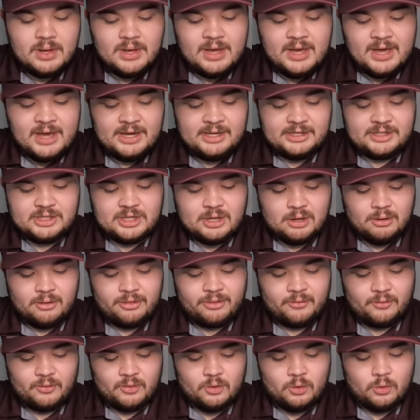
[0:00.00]
is go
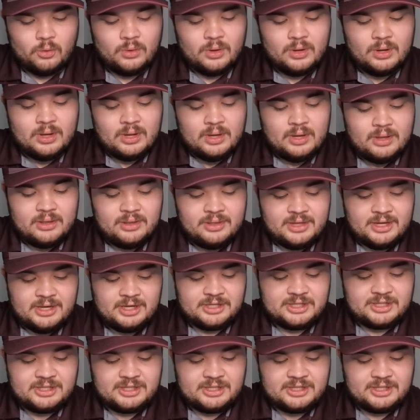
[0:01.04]
through the